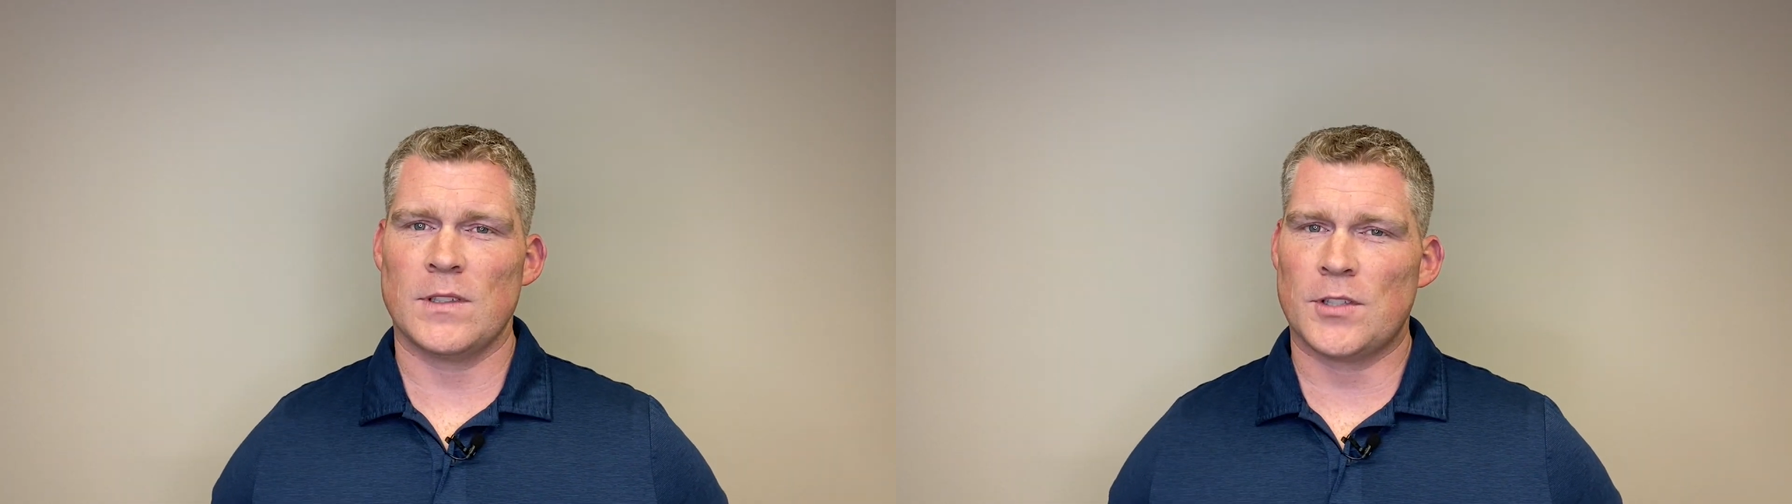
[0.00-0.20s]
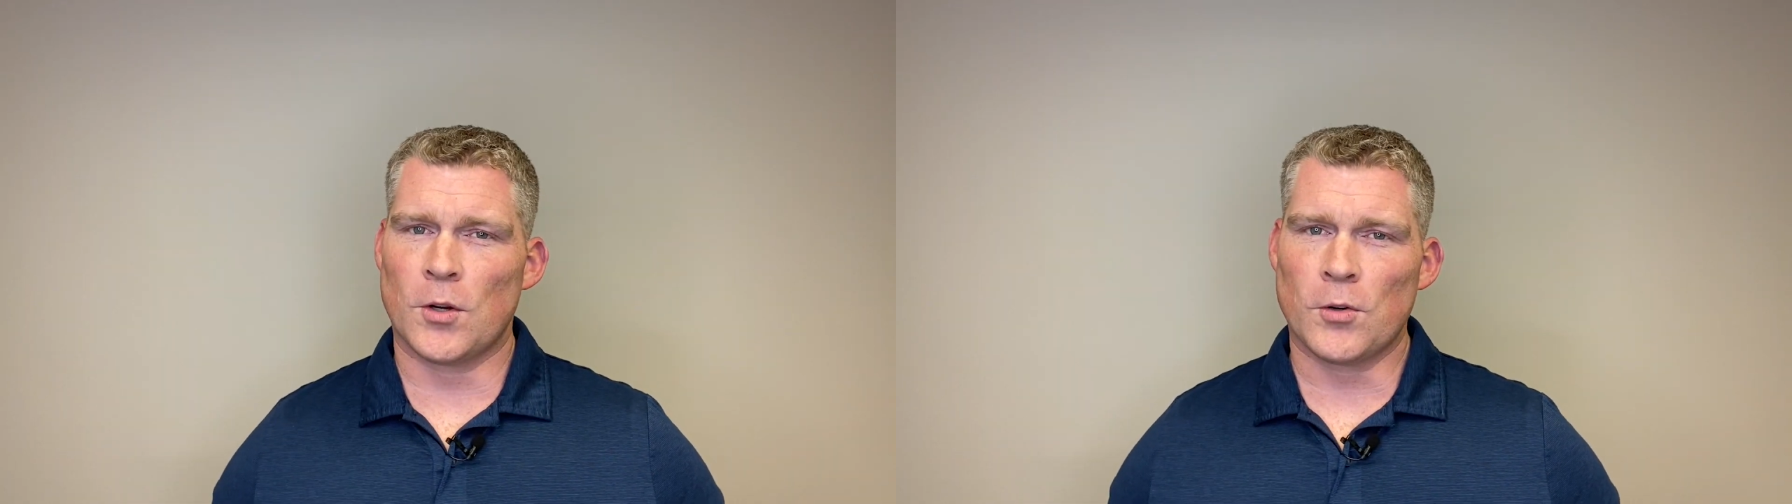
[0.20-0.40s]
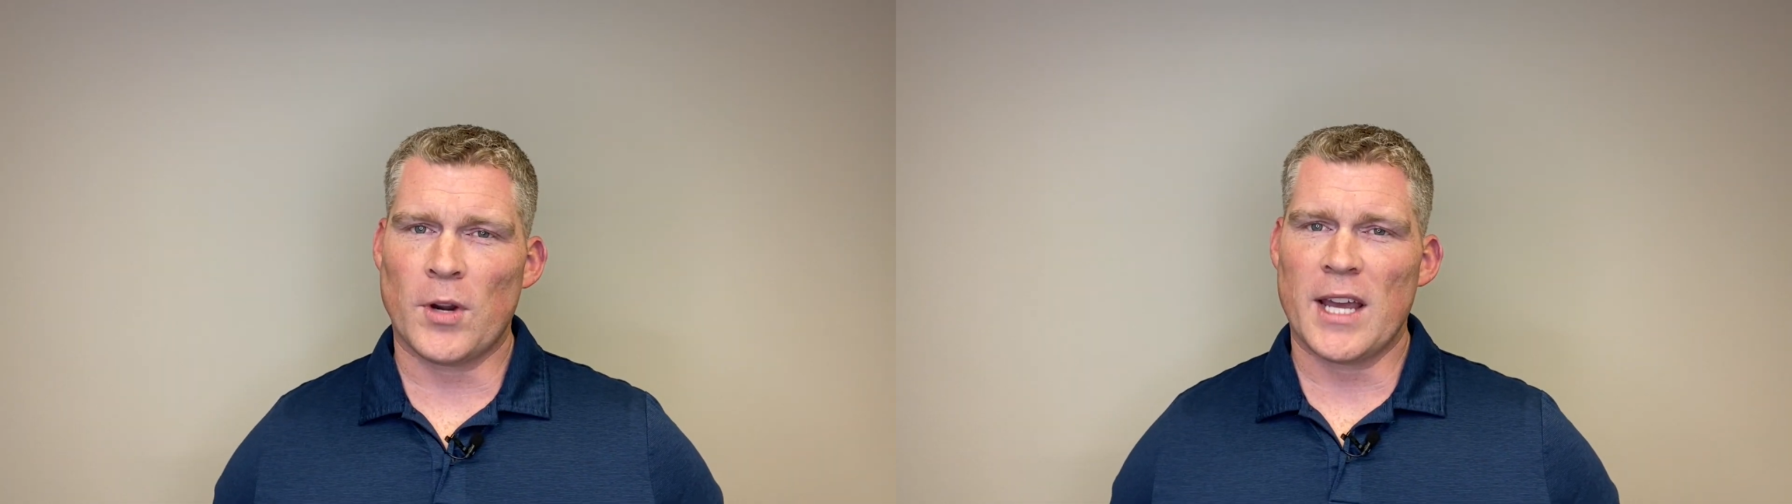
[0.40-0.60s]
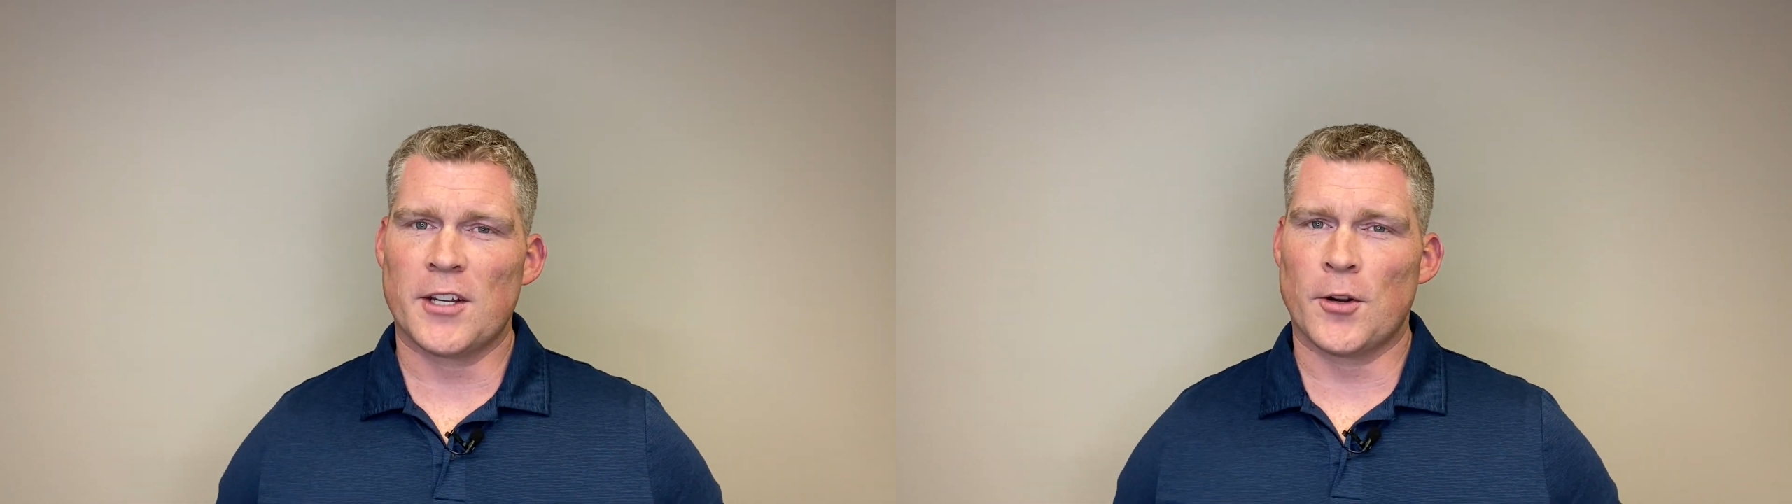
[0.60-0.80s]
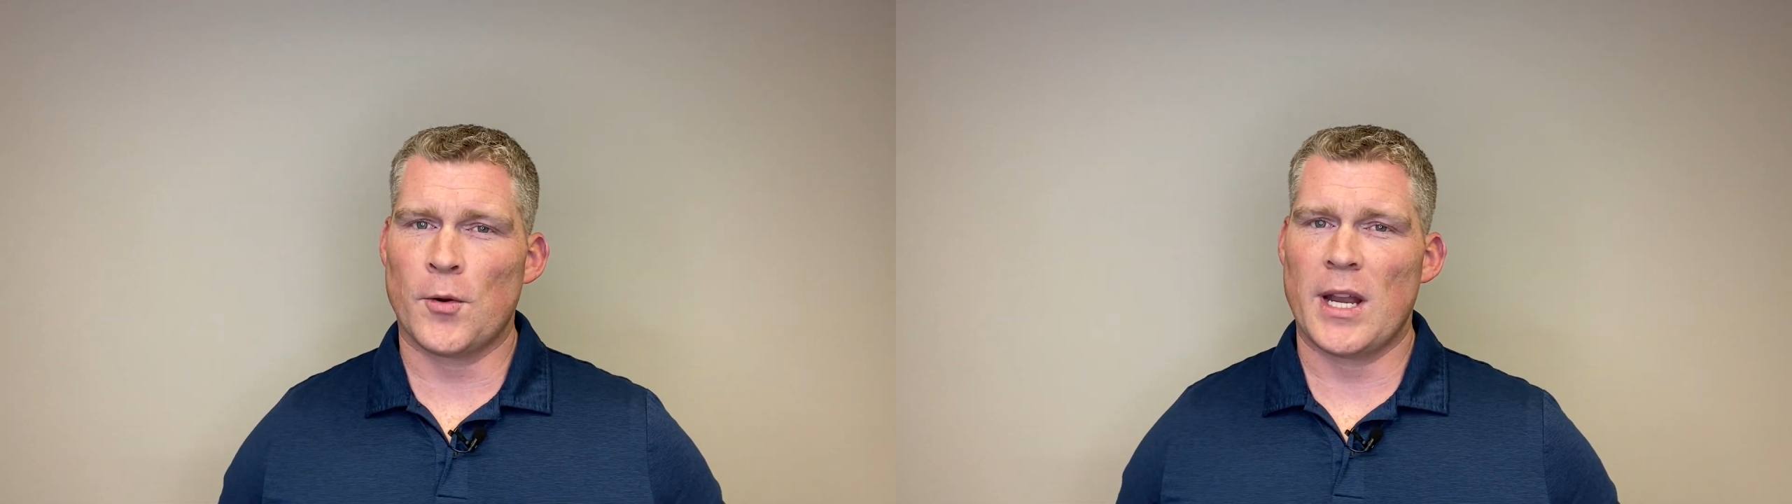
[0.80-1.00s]
Don't crack
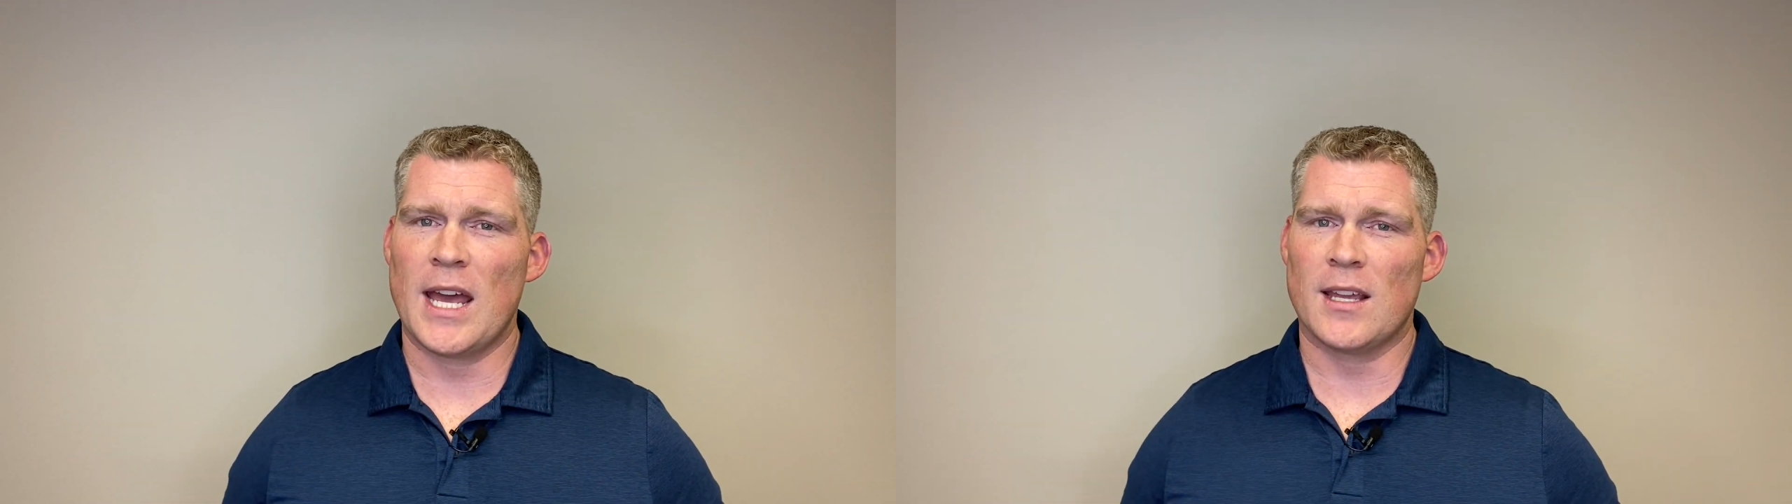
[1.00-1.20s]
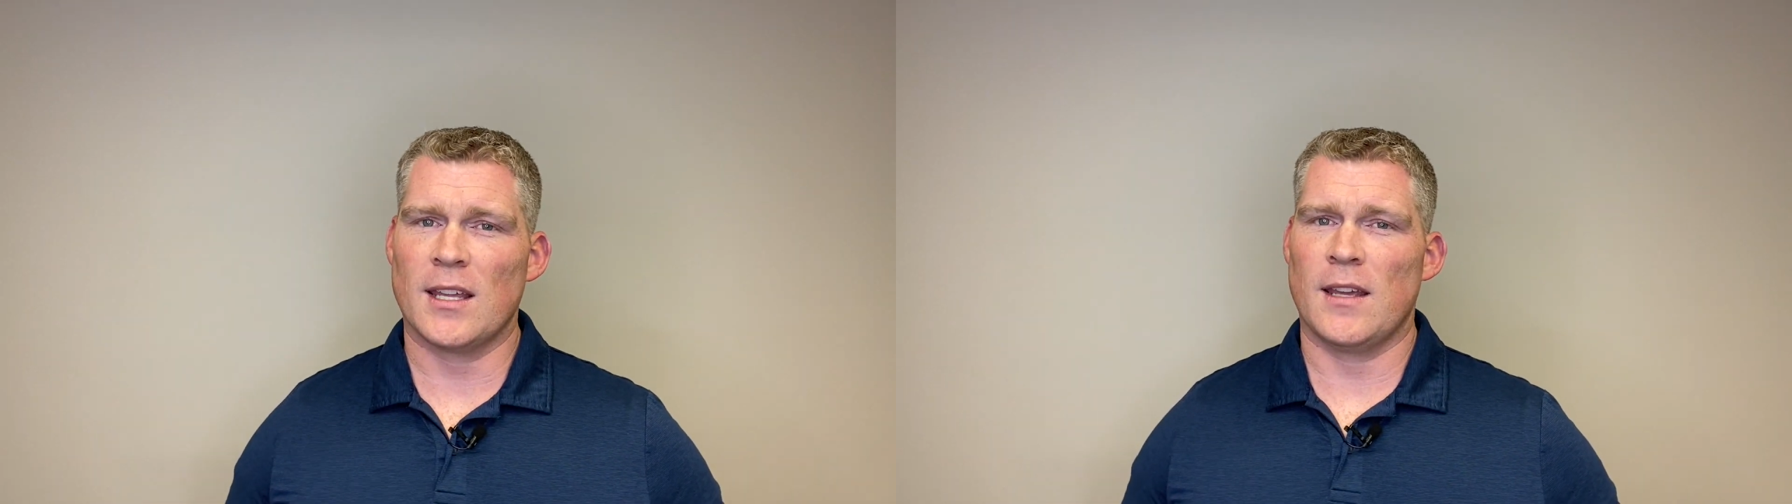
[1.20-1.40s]
your own neck